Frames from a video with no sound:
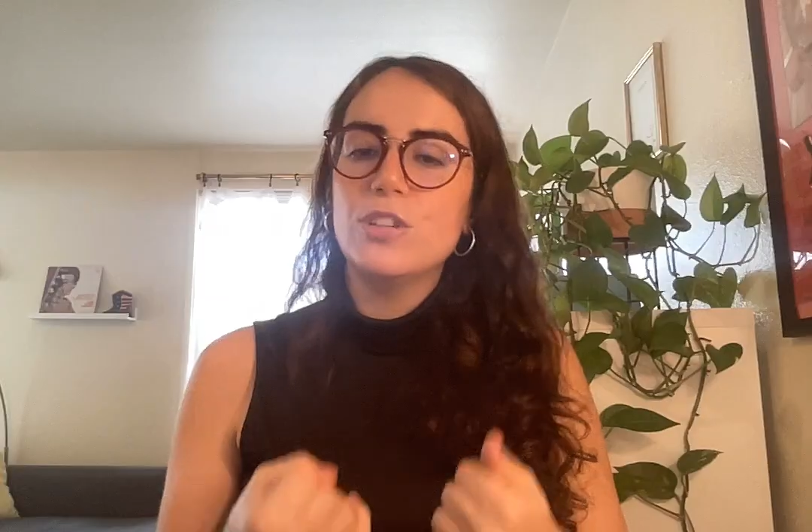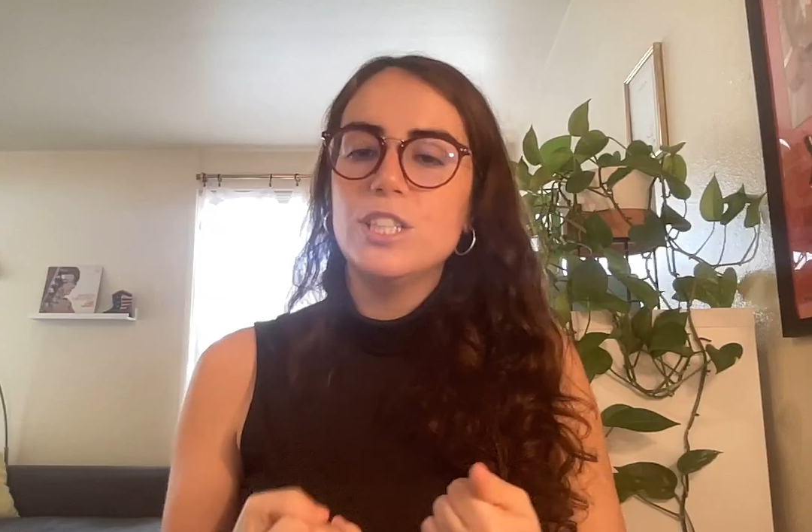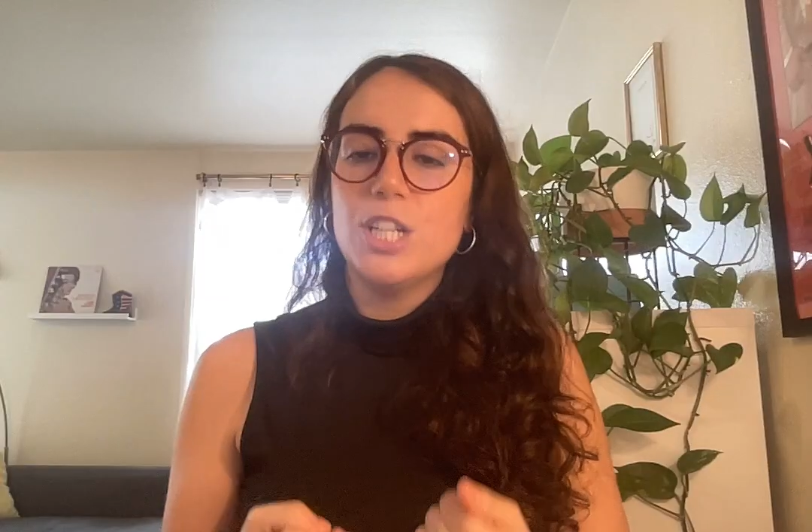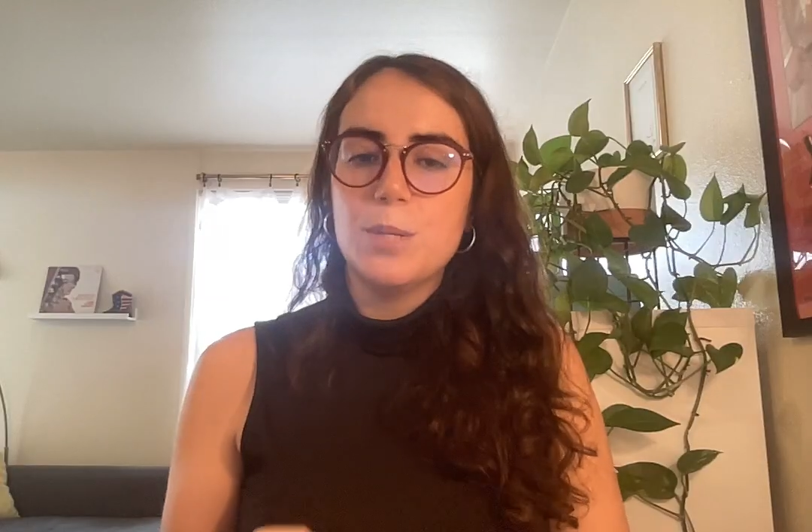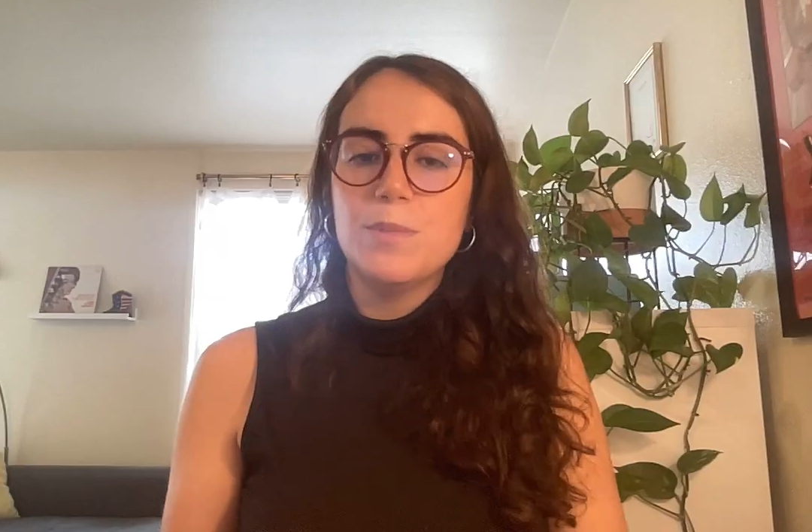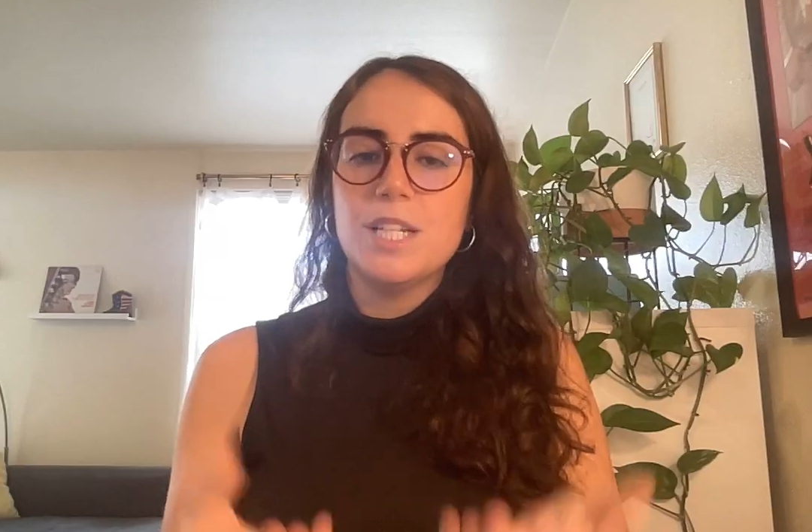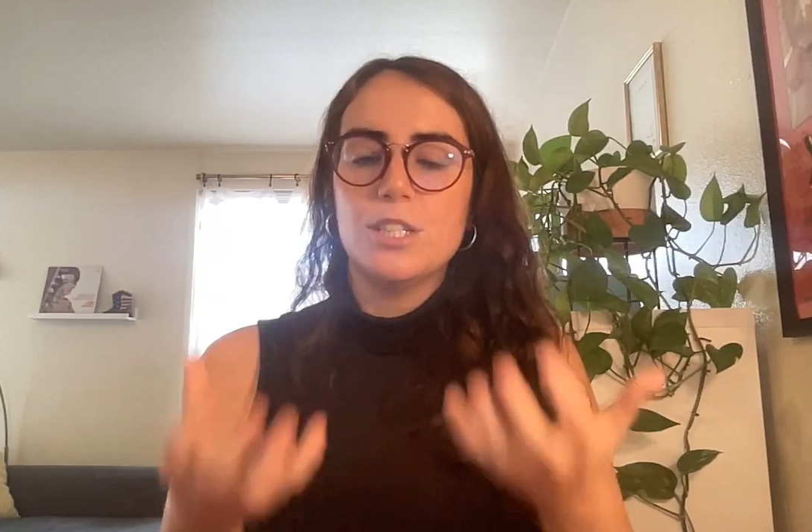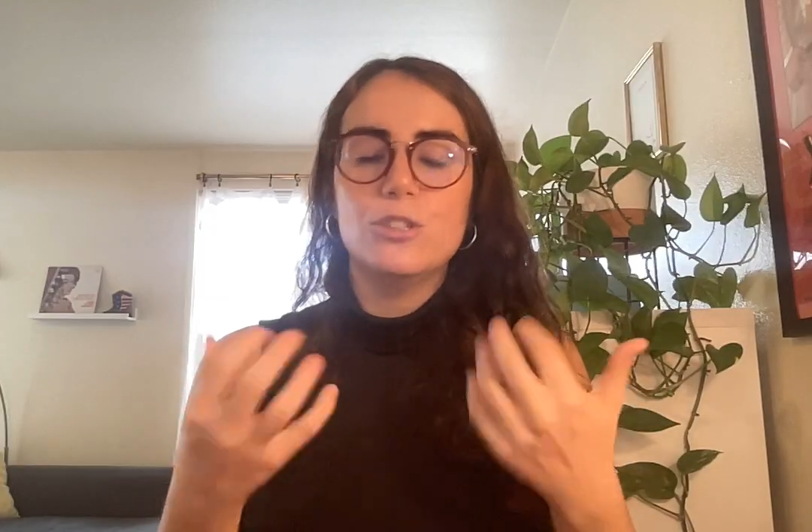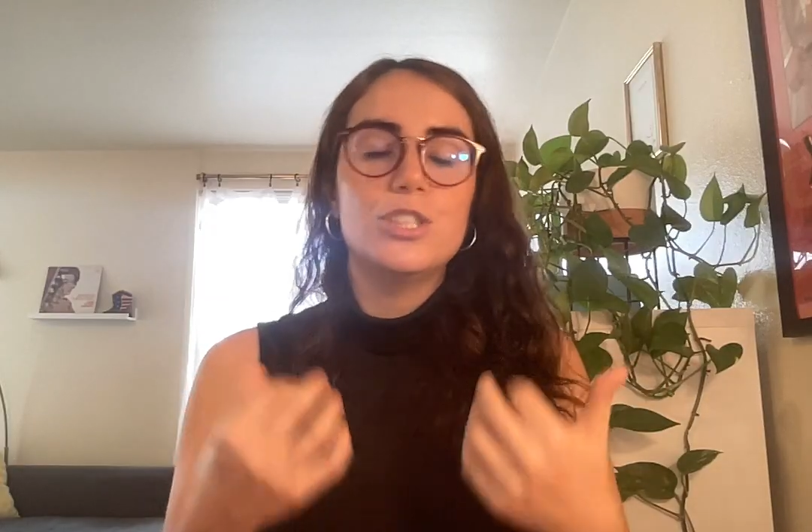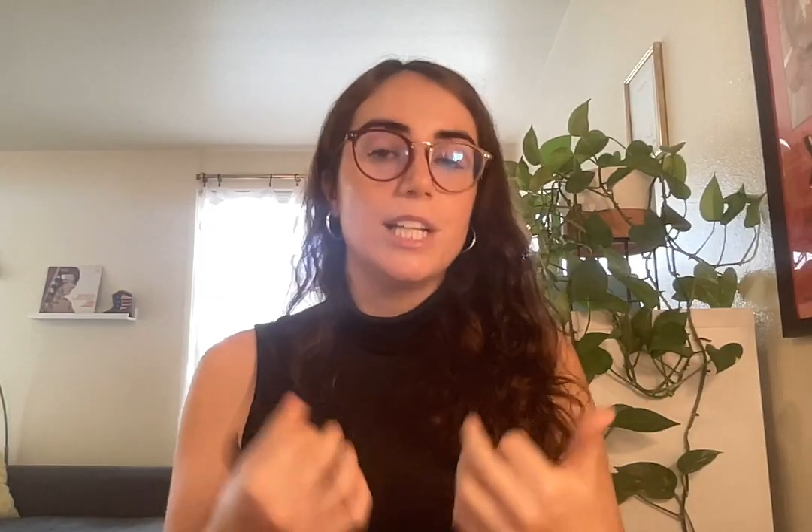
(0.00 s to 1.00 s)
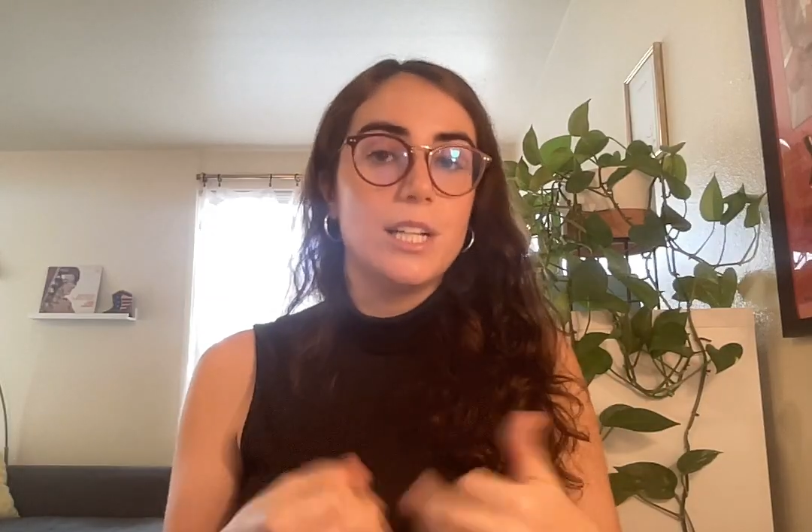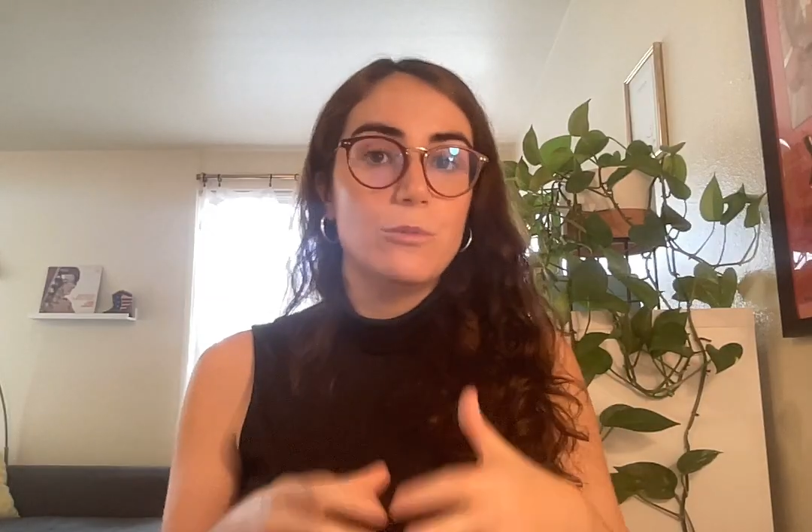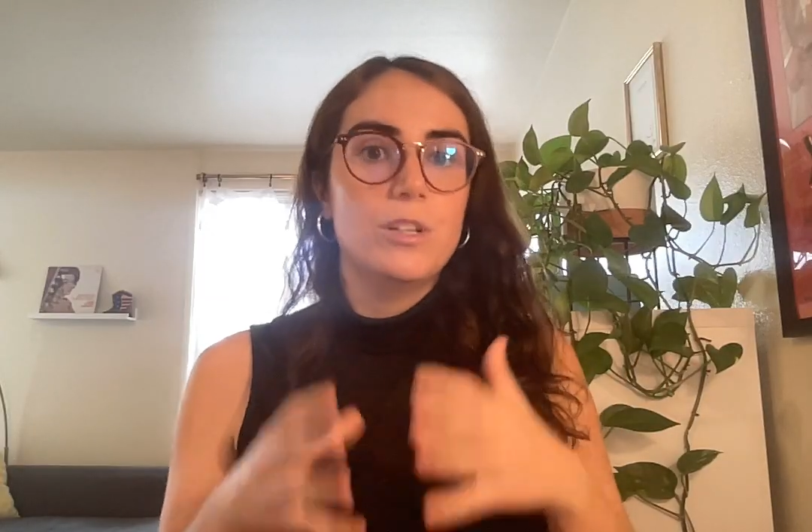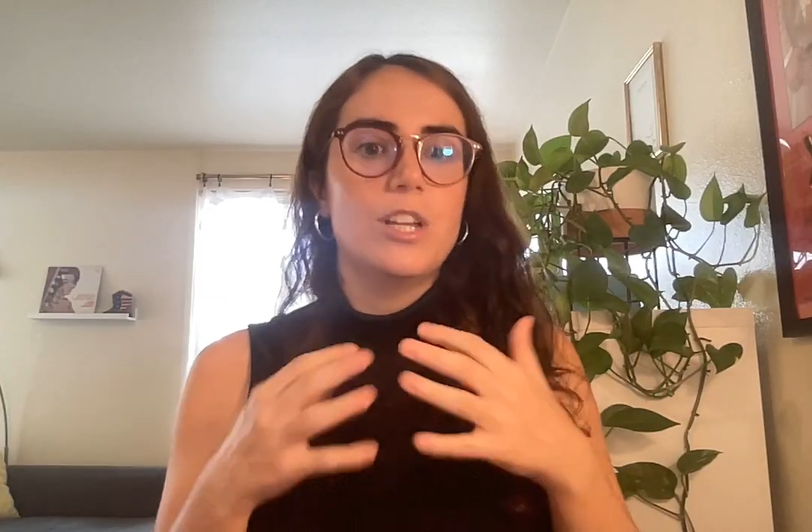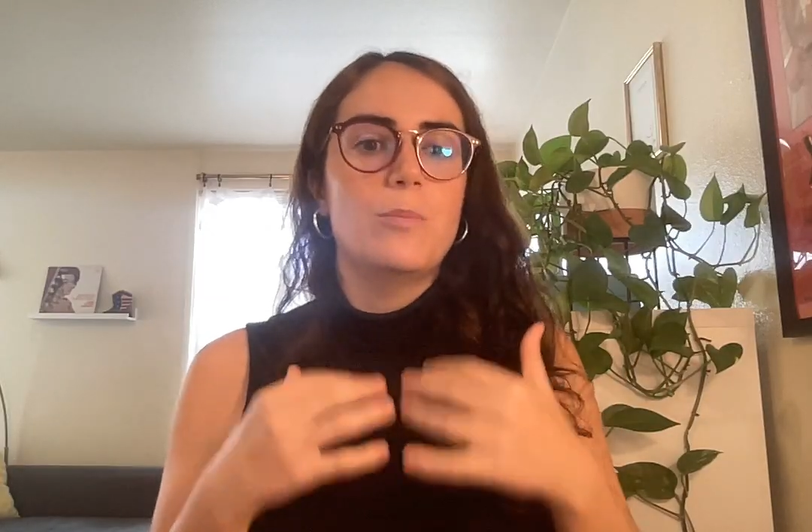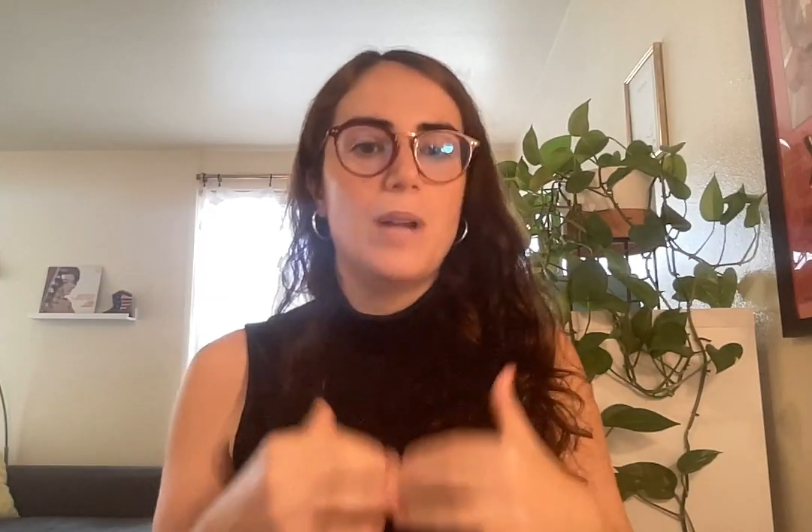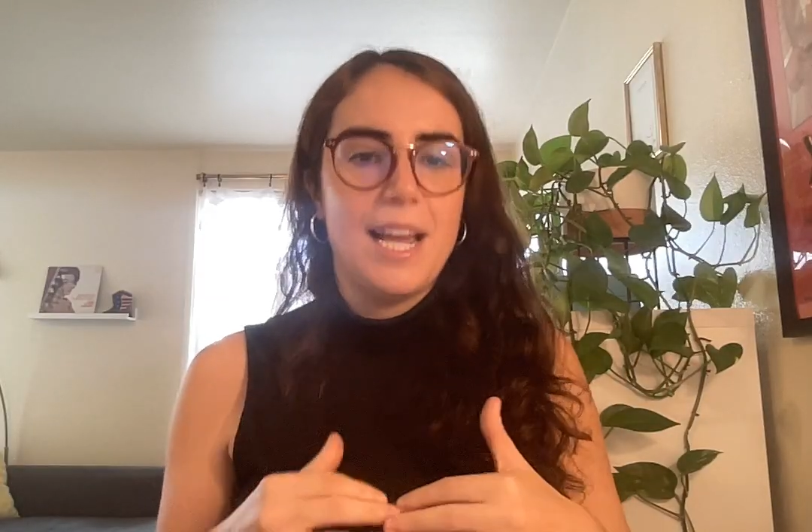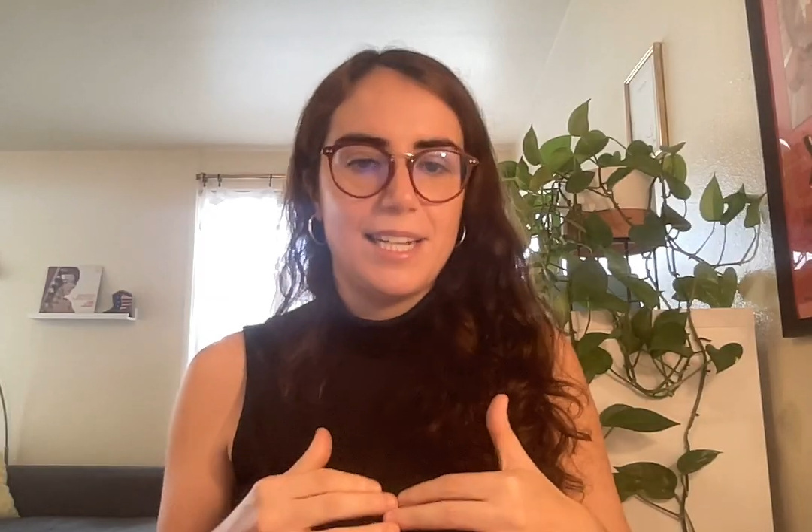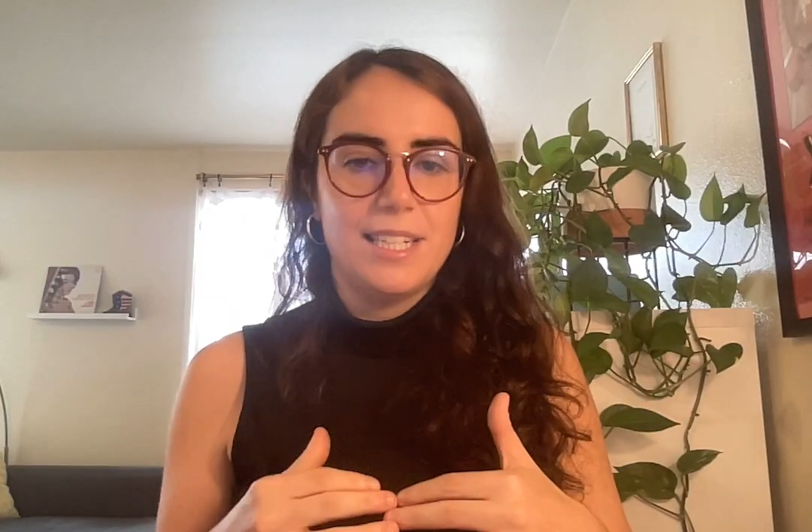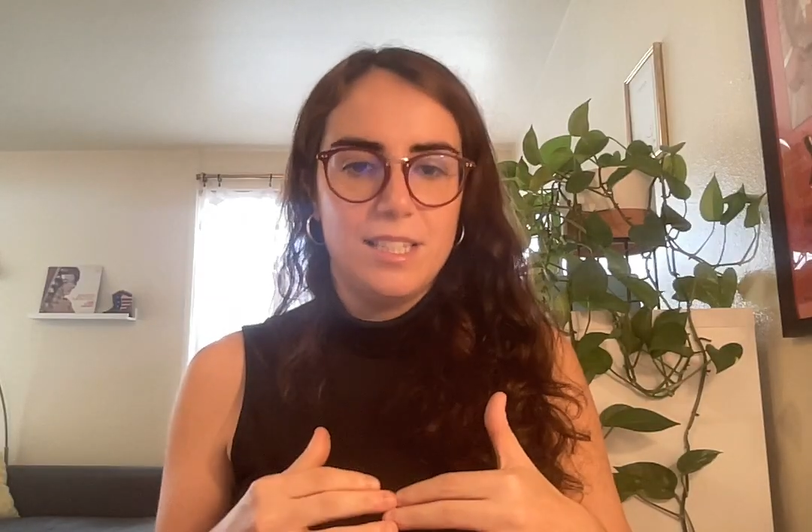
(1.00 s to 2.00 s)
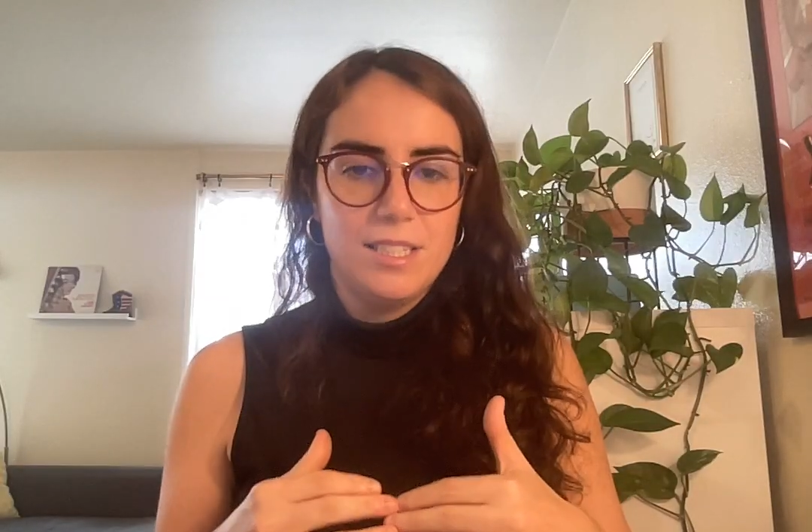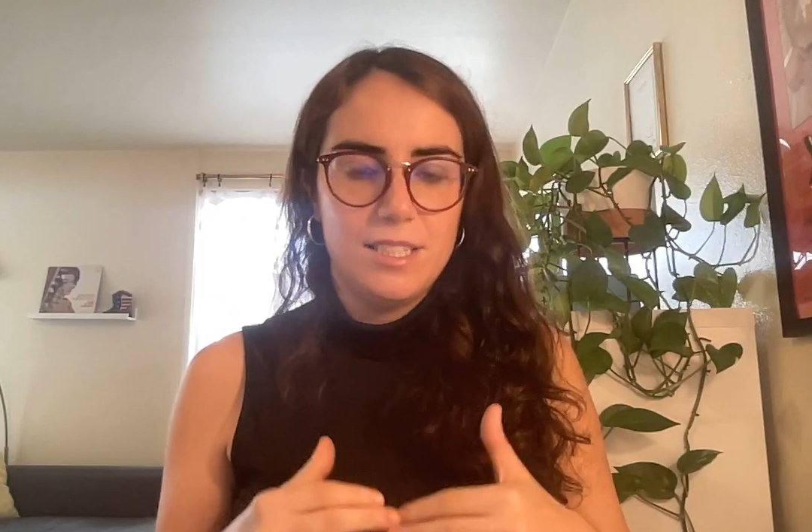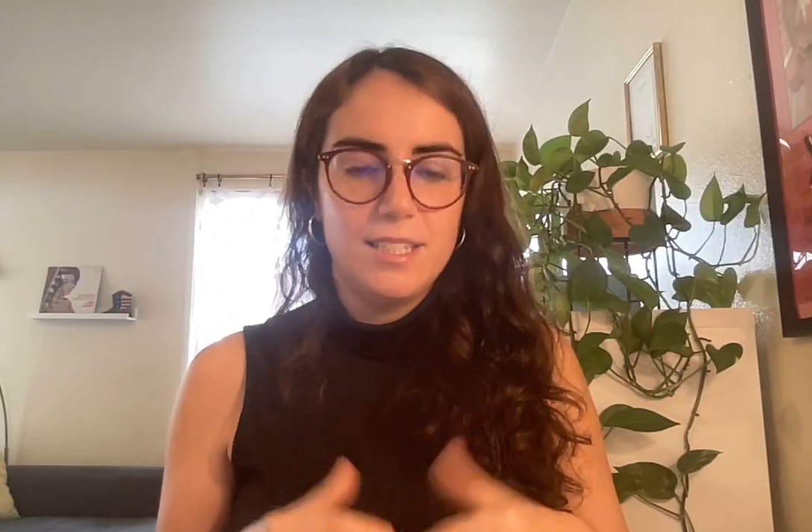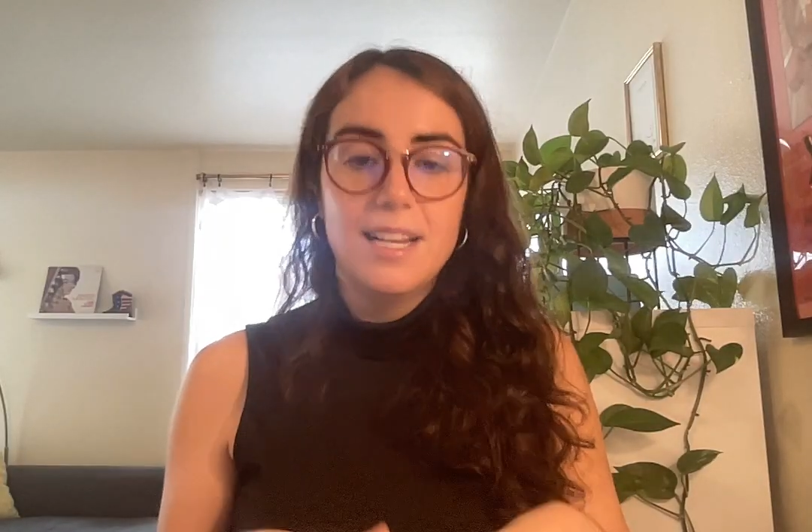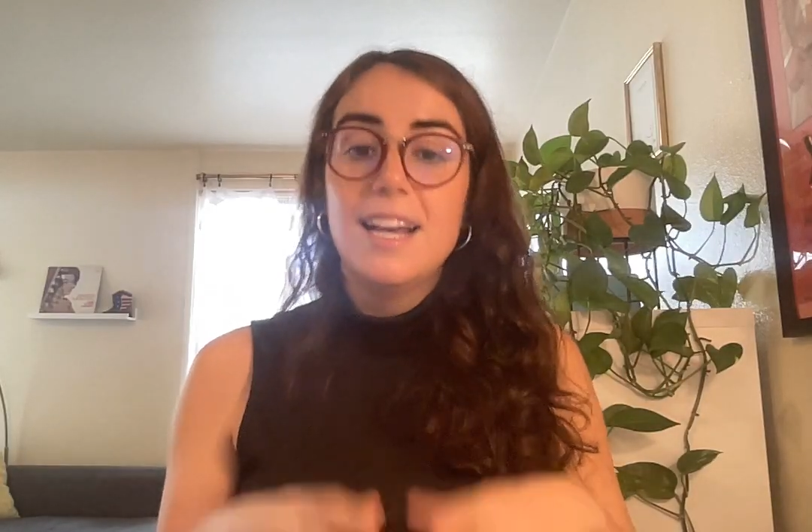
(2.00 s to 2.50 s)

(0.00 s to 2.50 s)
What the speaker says: terms associated with her blackness.